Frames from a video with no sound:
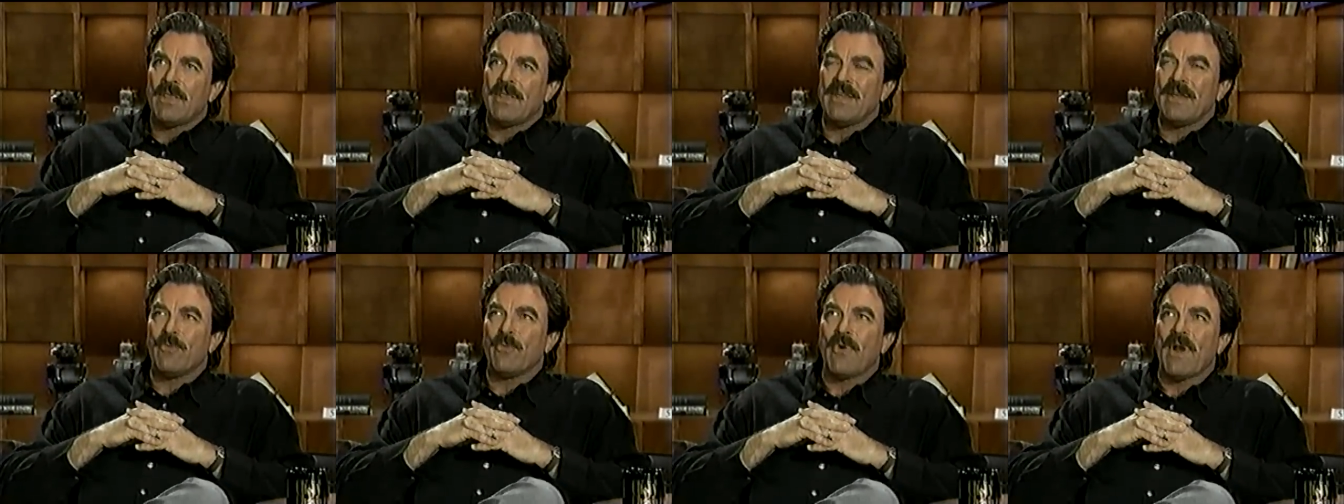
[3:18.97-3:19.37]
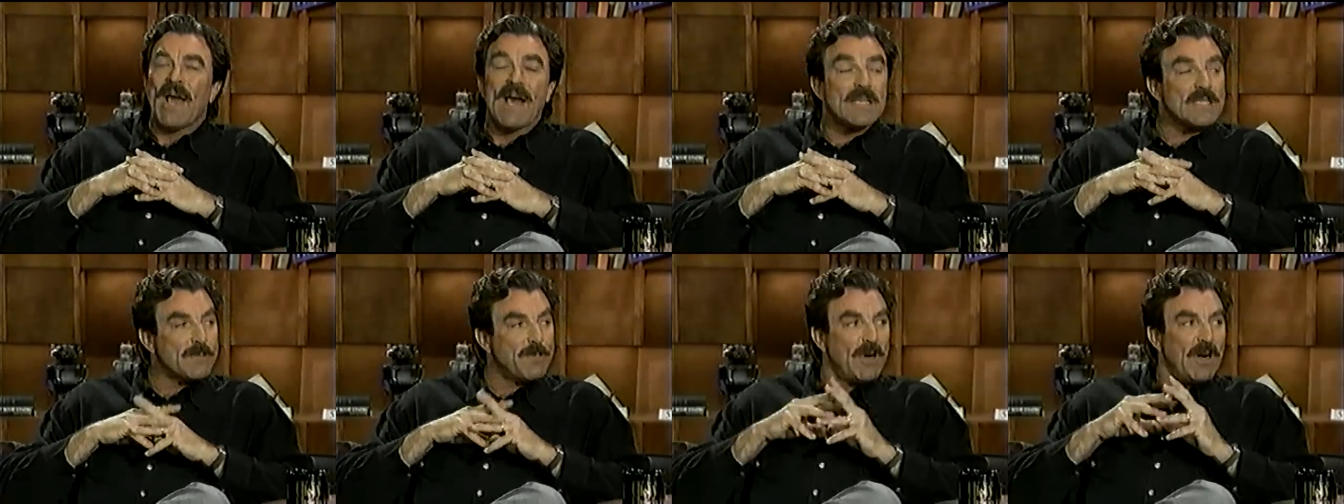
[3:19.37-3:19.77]
the
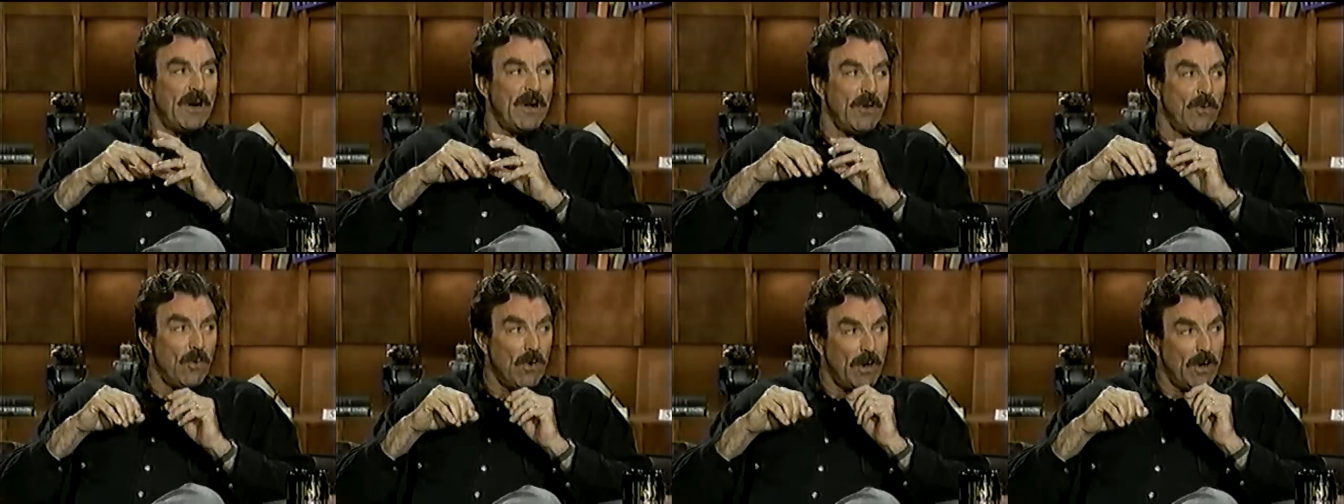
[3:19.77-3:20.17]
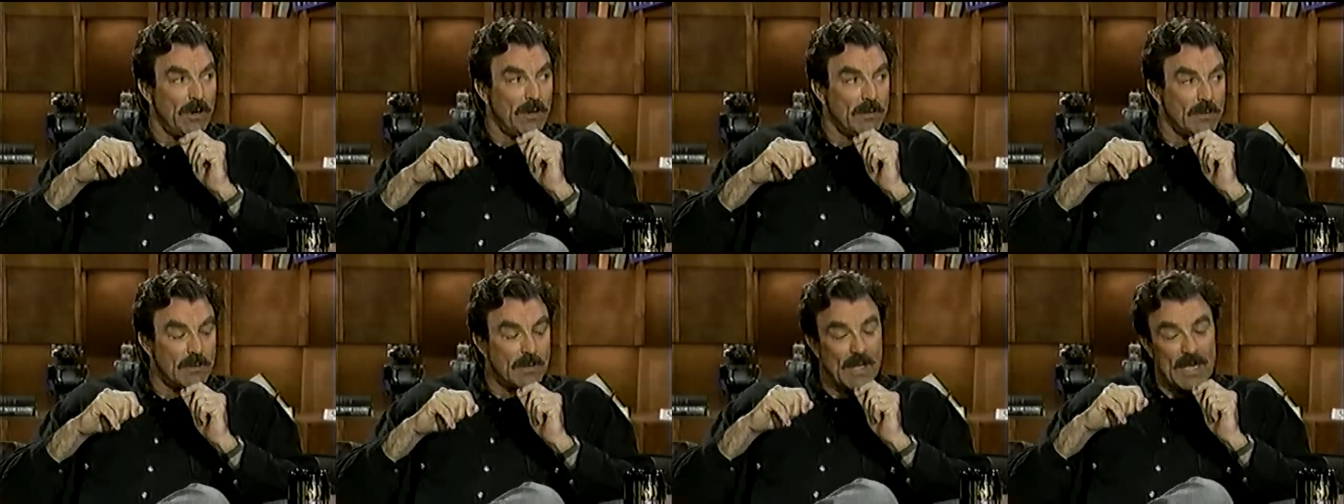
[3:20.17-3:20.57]
Raspberry
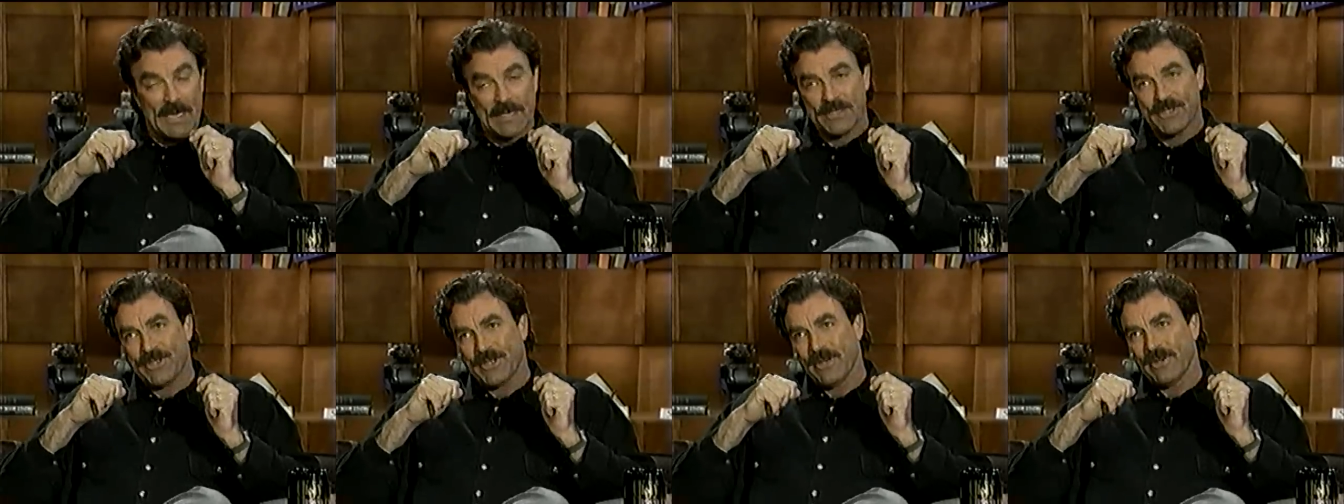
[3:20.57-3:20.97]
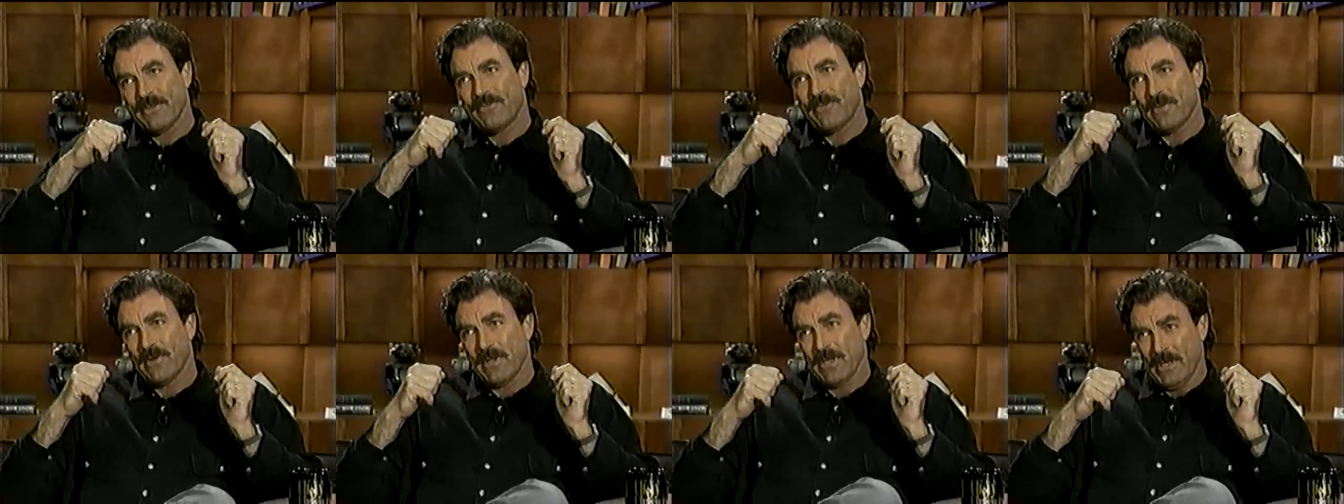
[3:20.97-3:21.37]
Award last year
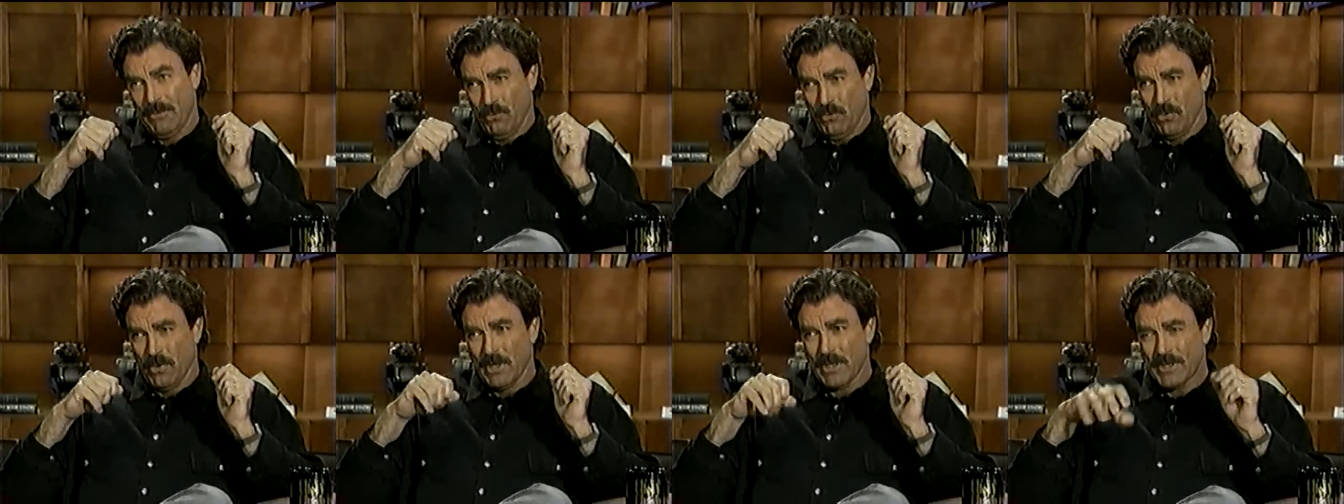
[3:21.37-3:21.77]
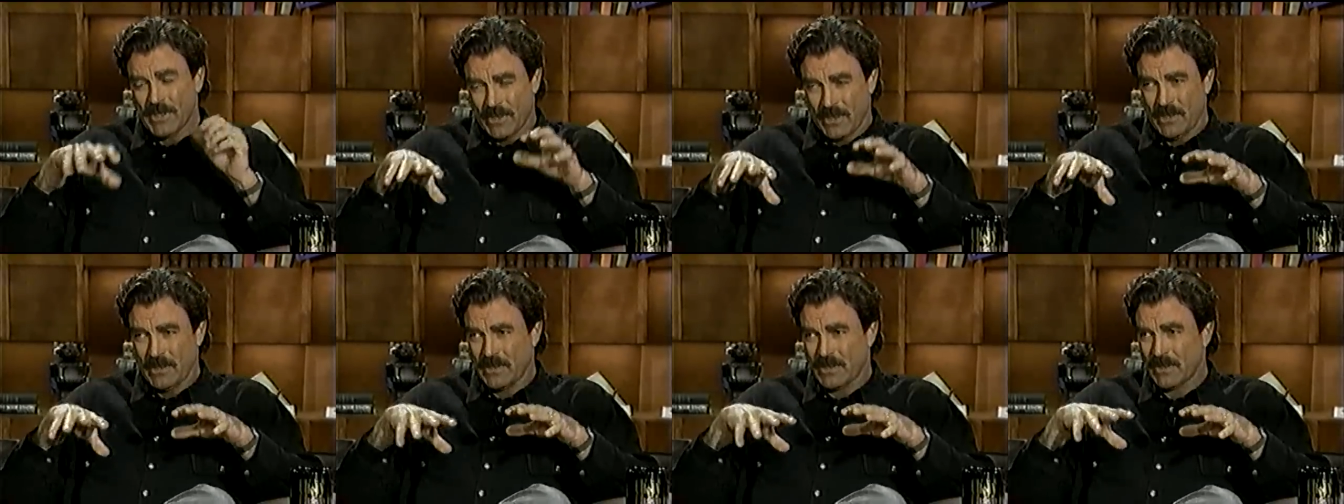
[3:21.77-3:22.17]
for the
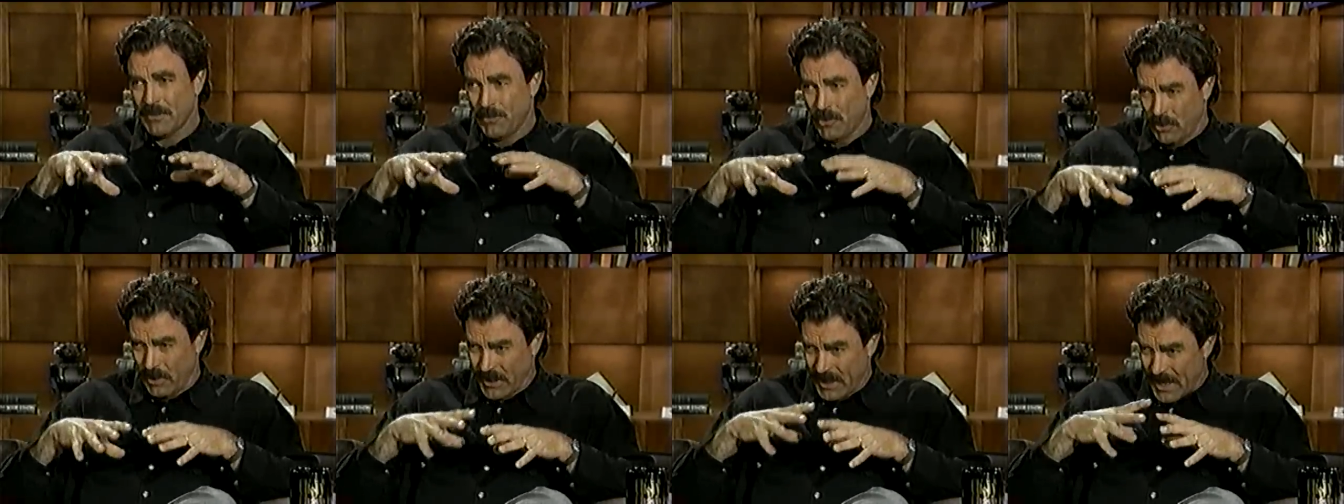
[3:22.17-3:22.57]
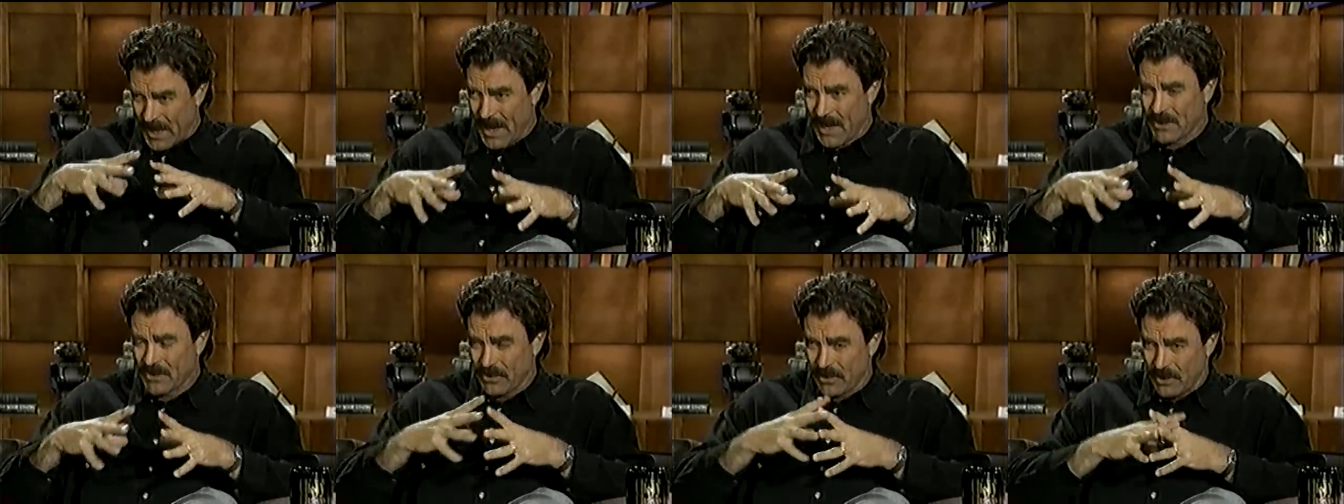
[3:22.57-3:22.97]
worst supporting
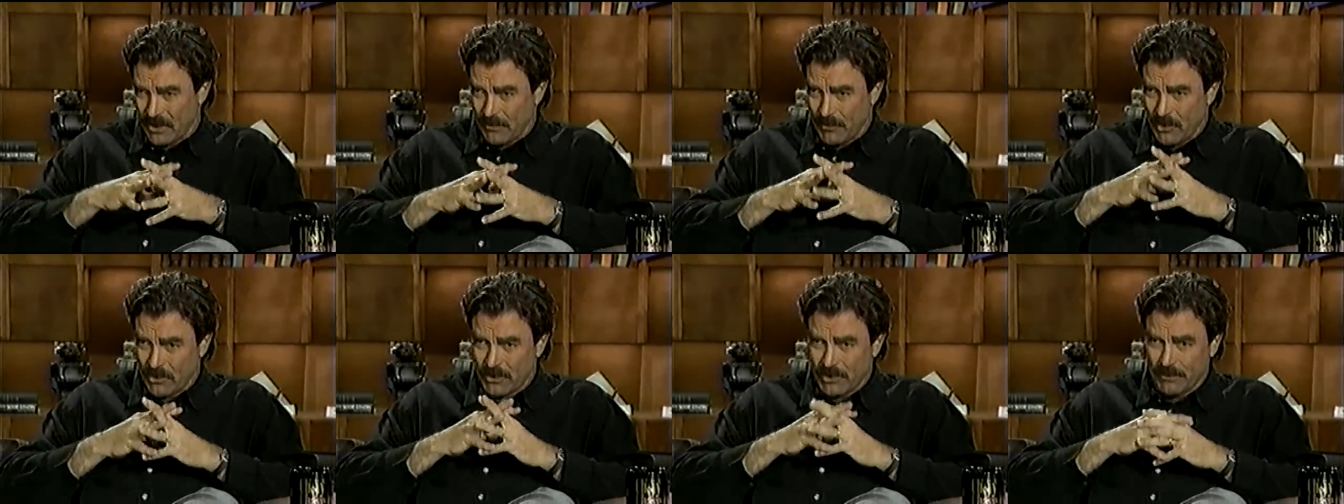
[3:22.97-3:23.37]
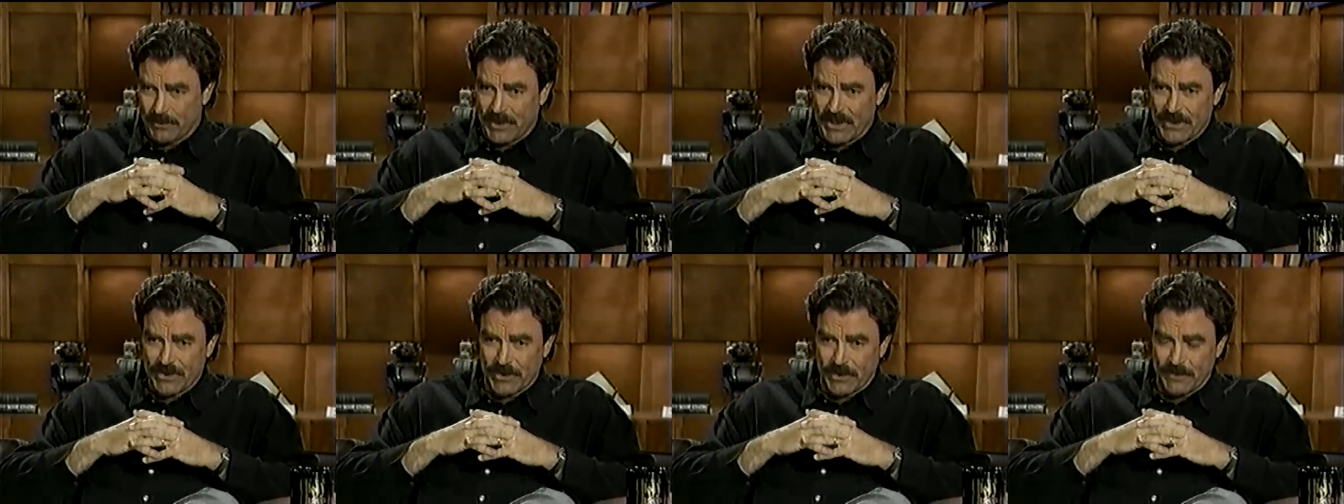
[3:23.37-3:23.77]
actor in a motion
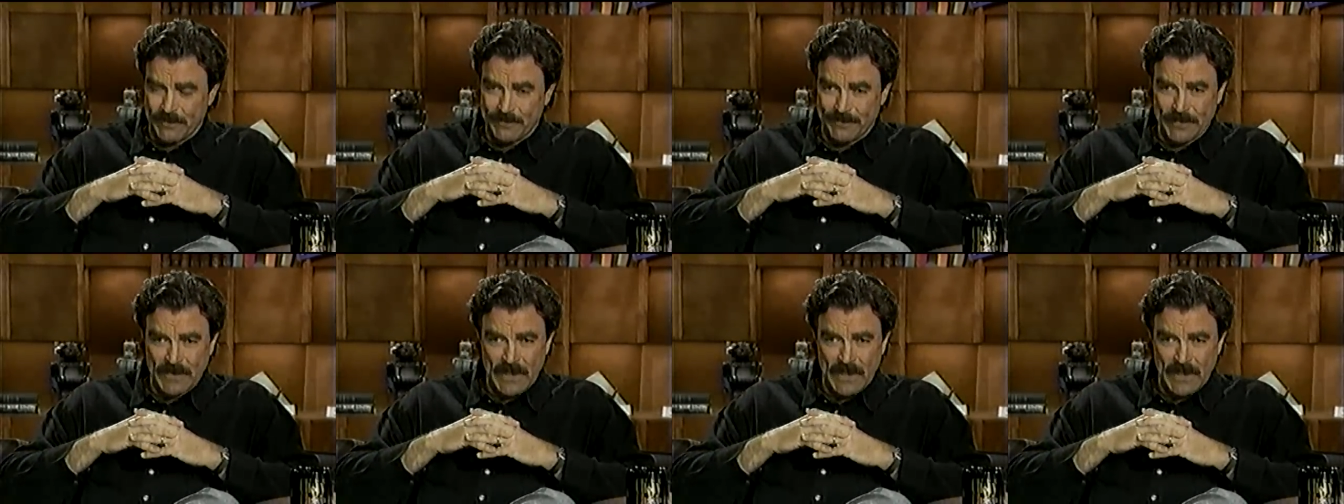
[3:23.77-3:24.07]
picture.